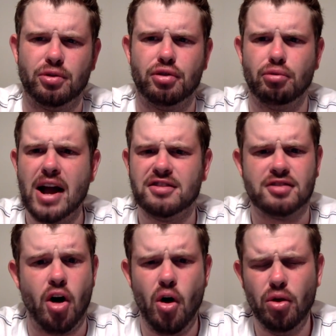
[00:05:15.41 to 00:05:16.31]

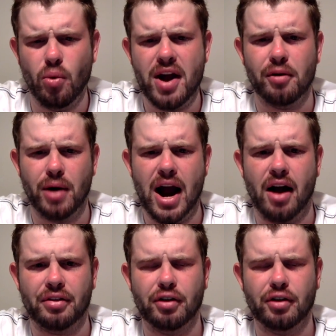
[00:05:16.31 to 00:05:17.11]
threats all the way around.